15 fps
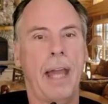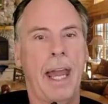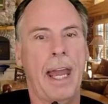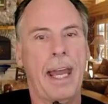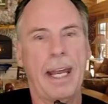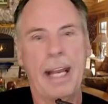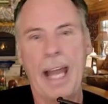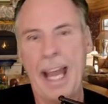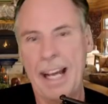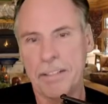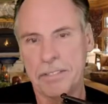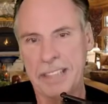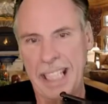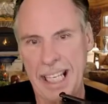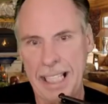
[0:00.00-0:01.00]
And
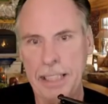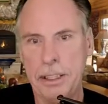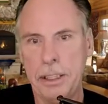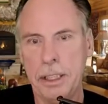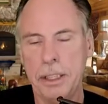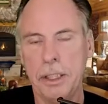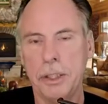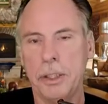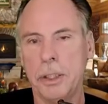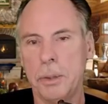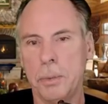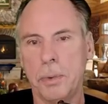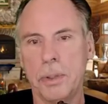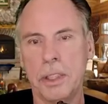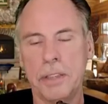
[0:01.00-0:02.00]
have tasted the good
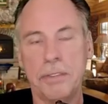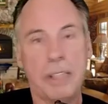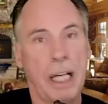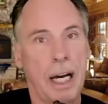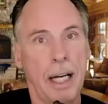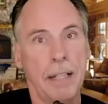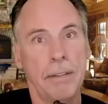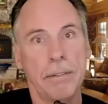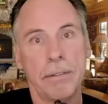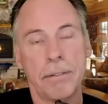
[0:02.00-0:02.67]
word of God,